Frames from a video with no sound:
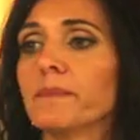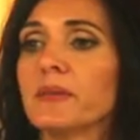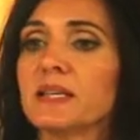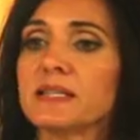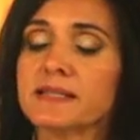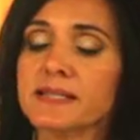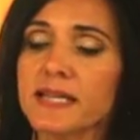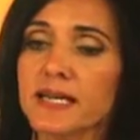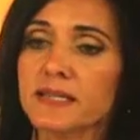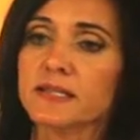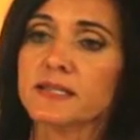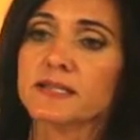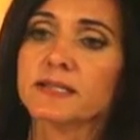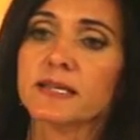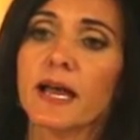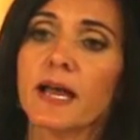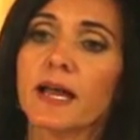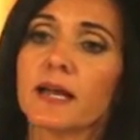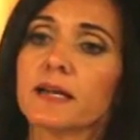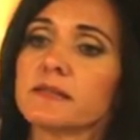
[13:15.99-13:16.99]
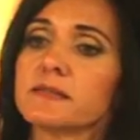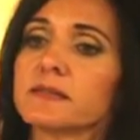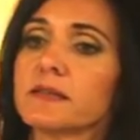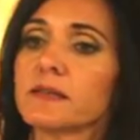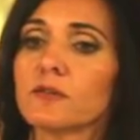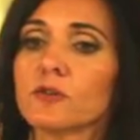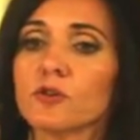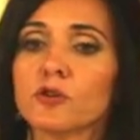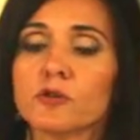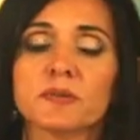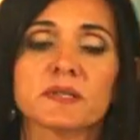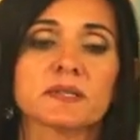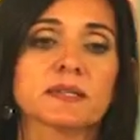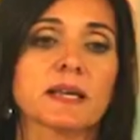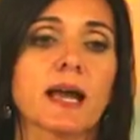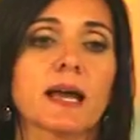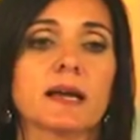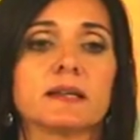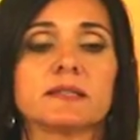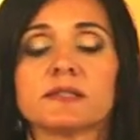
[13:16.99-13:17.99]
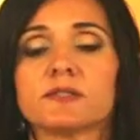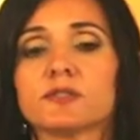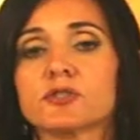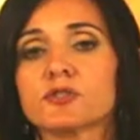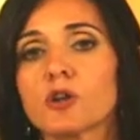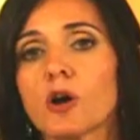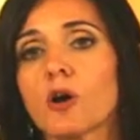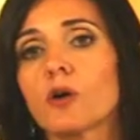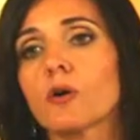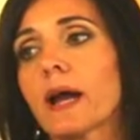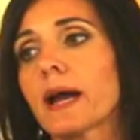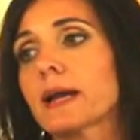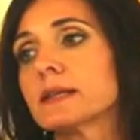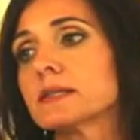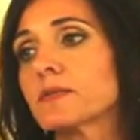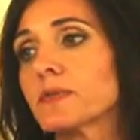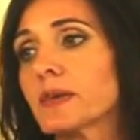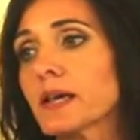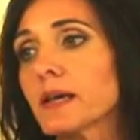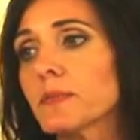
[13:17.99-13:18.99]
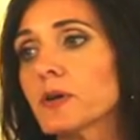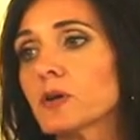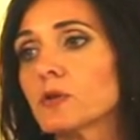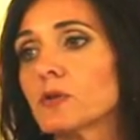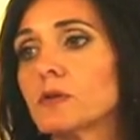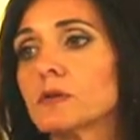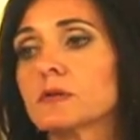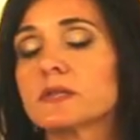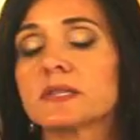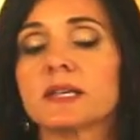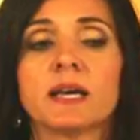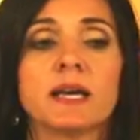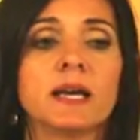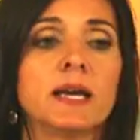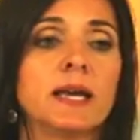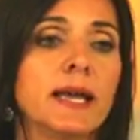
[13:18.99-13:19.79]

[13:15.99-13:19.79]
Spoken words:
insecticides and herbicides and just all kinds of chemicals,